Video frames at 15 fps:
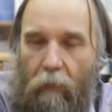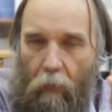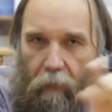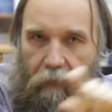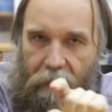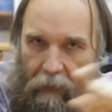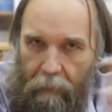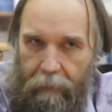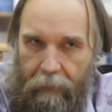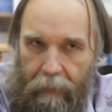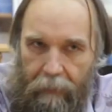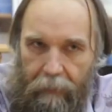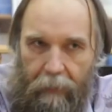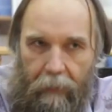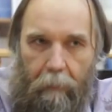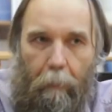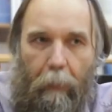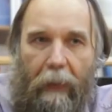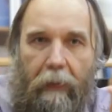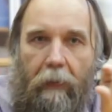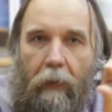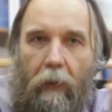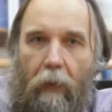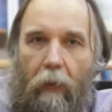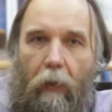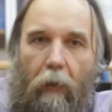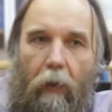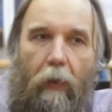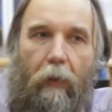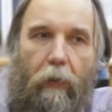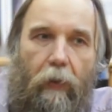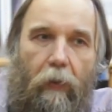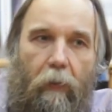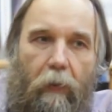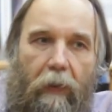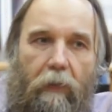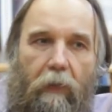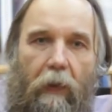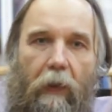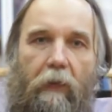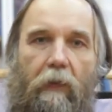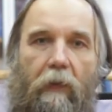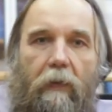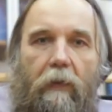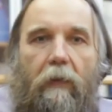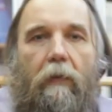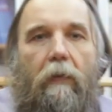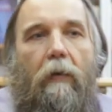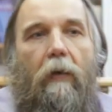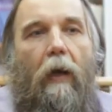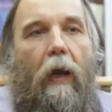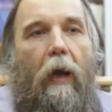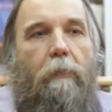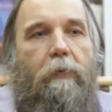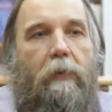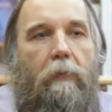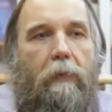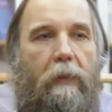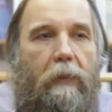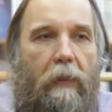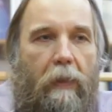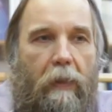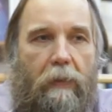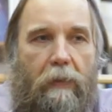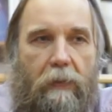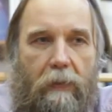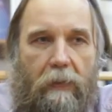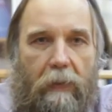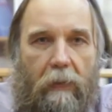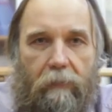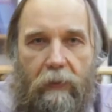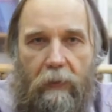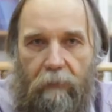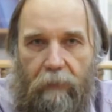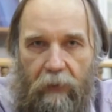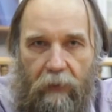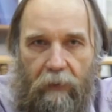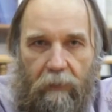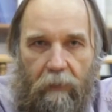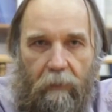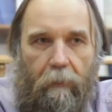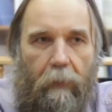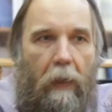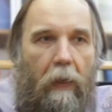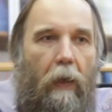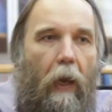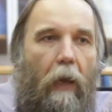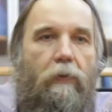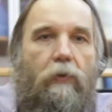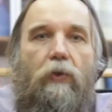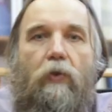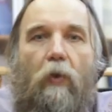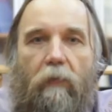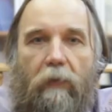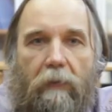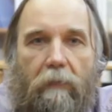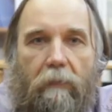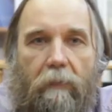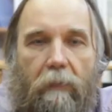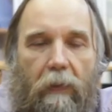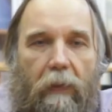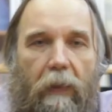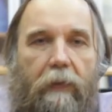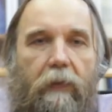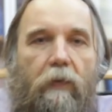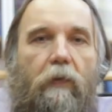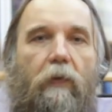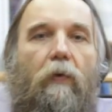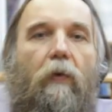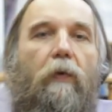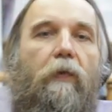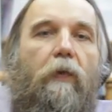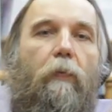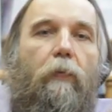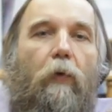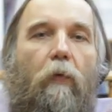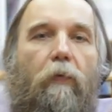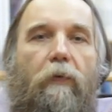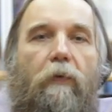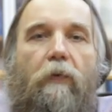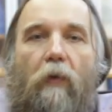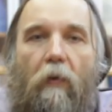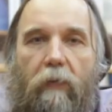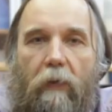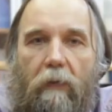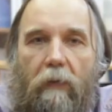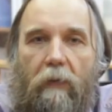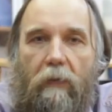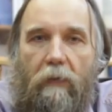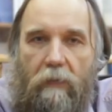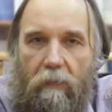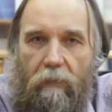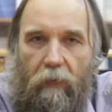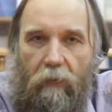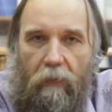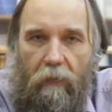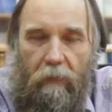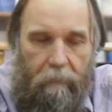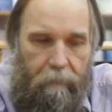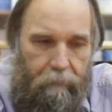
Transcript: of something, but unit as absolutely self-sufficient and sovereign. That is a concept of sovereign individual